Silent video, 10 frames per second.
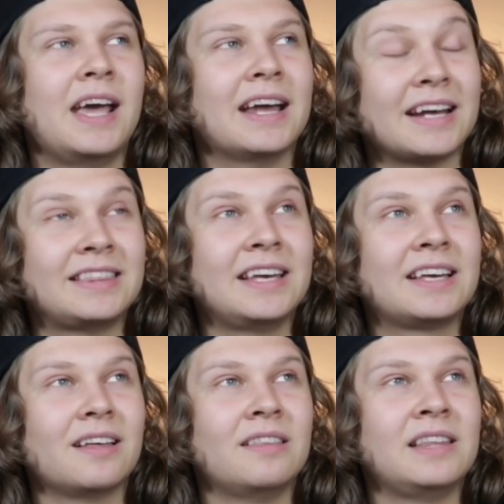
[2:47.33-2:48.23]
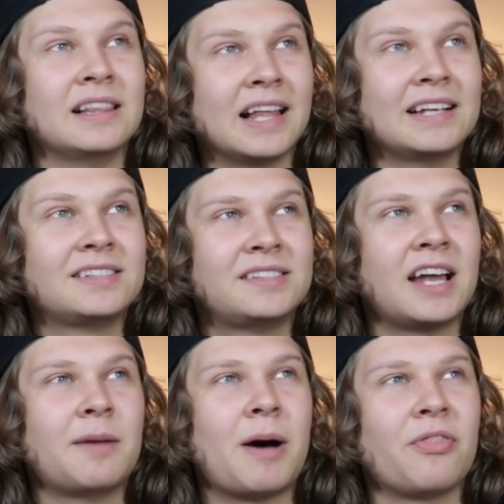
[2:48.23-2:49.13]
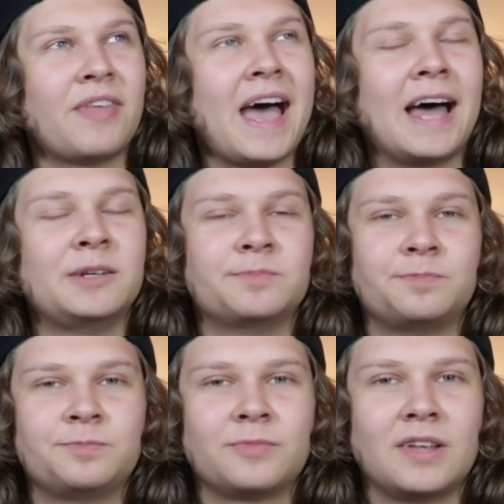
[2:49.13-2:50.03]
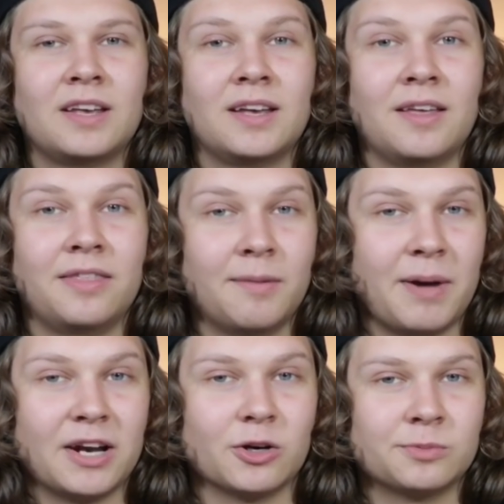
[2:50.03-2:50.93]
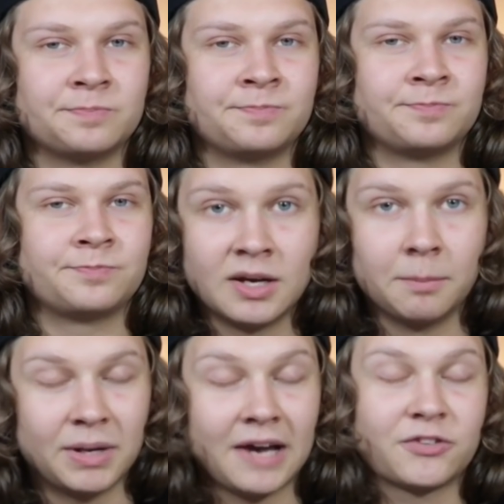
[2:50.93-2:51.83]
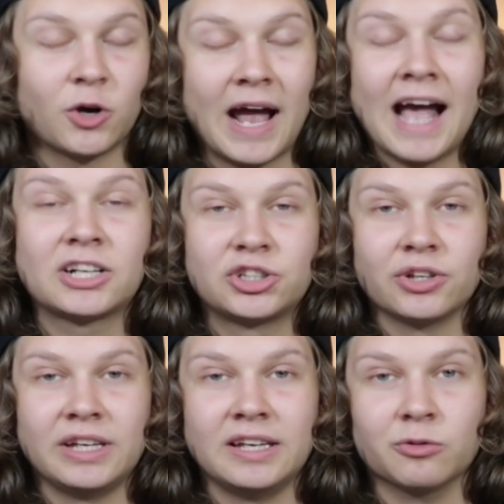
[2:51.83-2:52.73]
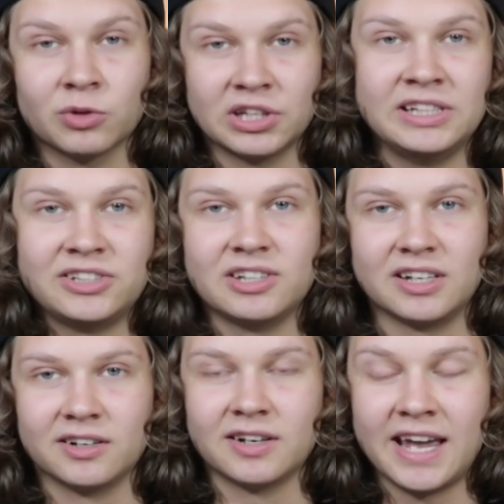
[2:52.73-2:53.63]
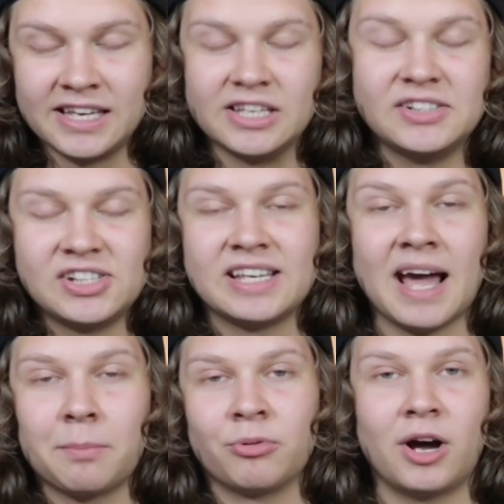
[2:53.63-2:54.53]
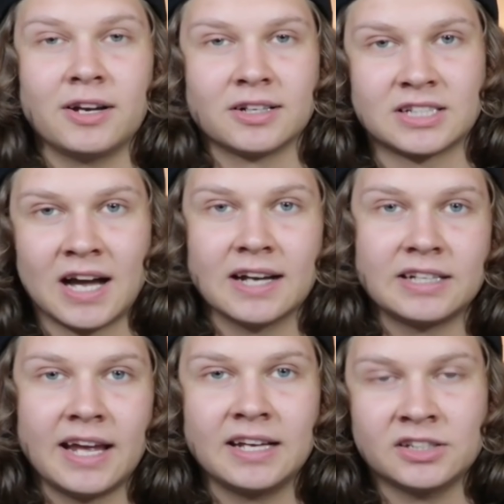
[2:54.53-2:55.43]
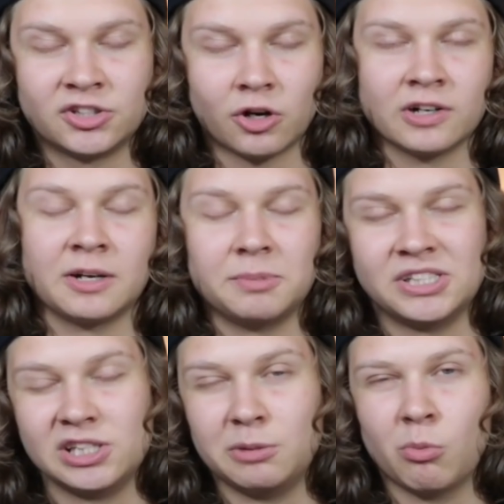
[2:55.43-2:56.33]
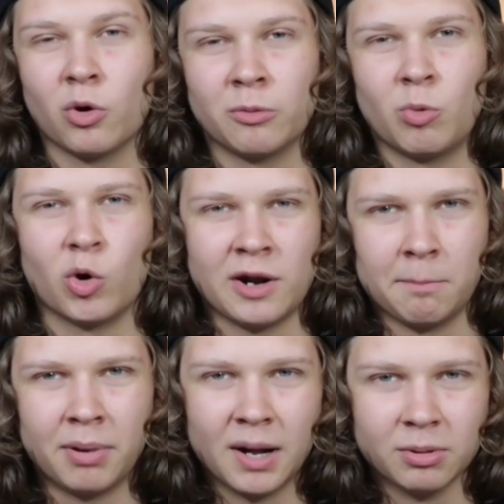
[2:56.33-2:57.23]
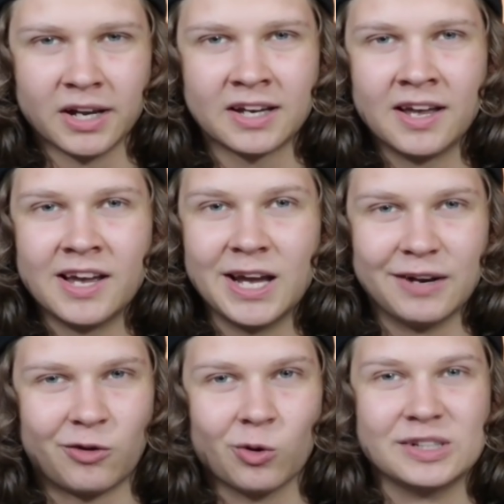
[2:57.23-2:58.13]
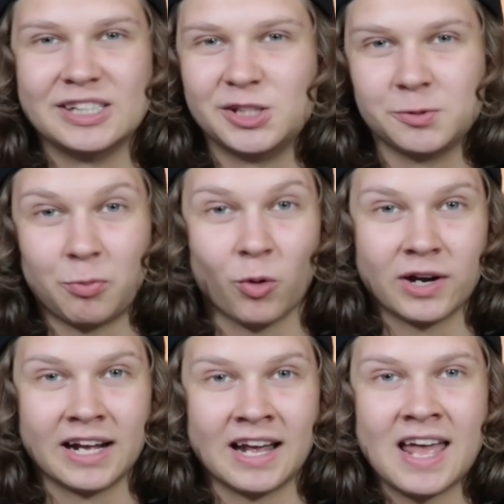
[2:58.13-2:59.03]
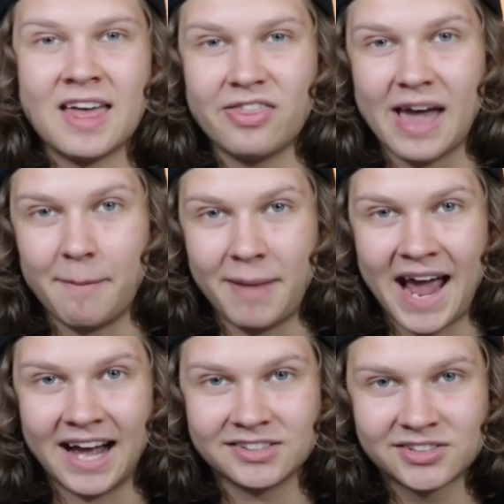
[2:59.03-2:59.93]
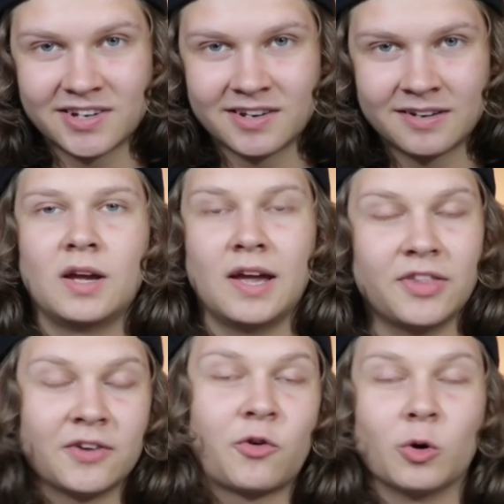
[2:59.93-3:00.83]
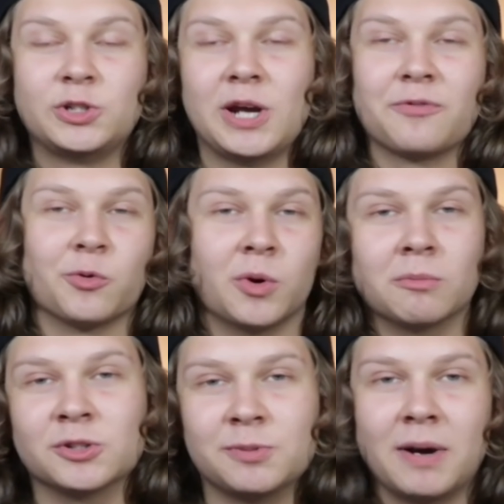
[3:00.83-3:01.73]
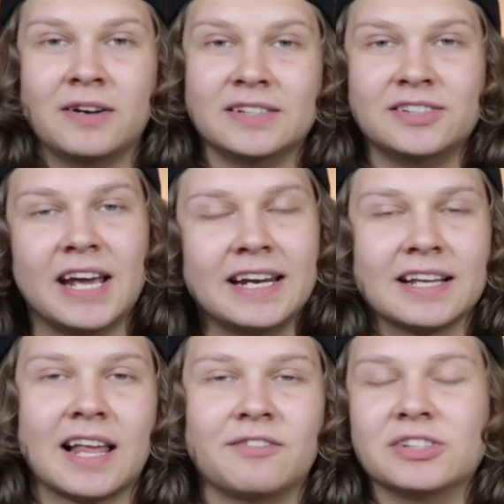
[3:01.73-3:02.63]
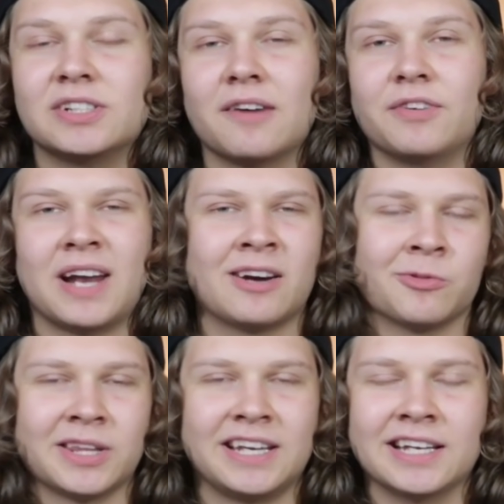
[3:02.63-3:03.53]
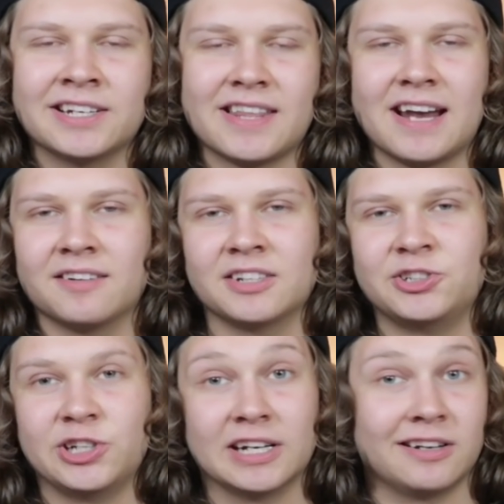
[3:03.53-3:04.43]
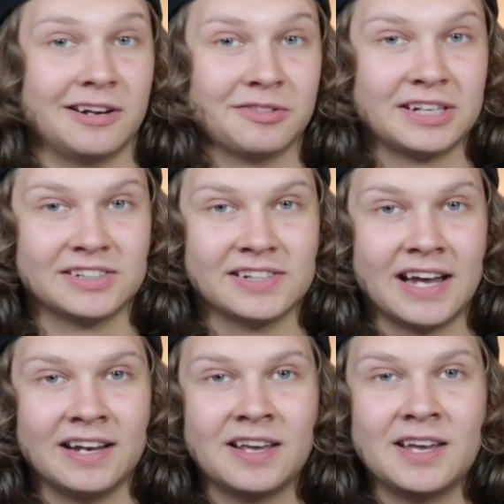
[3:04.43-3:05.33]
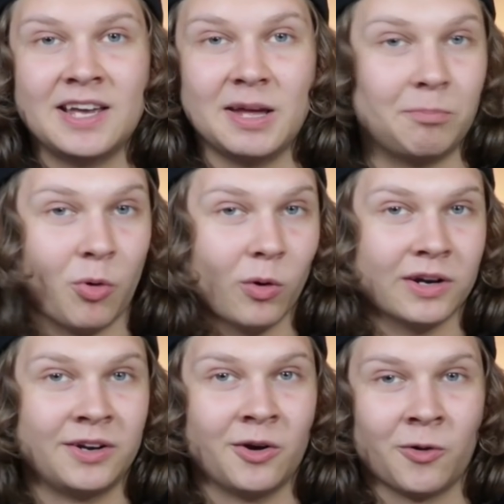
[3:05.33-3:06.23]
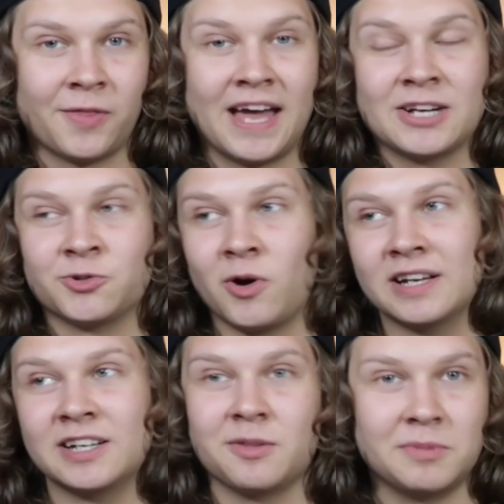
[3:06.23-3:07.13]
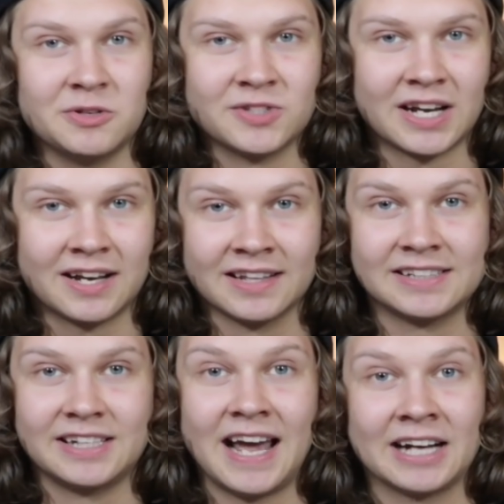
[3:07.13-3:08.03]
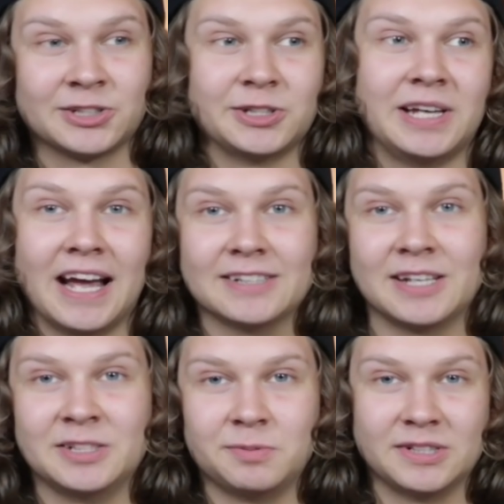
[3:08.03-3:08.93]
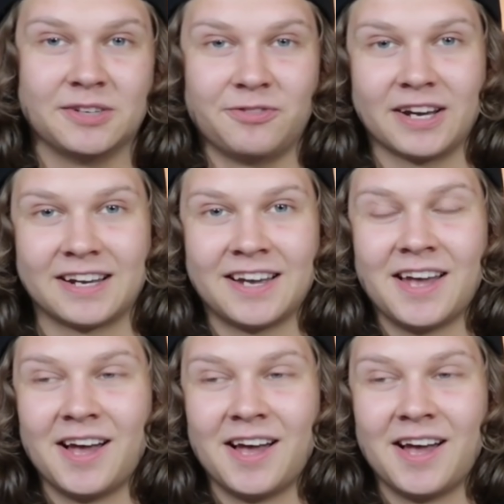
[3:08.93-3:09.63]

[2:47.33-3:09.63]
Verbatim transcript: and I think the less said about that, the better. But after actually releasing a Yeezy Gap product, Kanye is starting to be seen more and more in public. And of course, he's sporting that mask. And then, of course, you have the rumors about his dating life and stuff, and I don't really get into that on this channel. I don't think it's that important or that drawn into the music unless it actually has a specific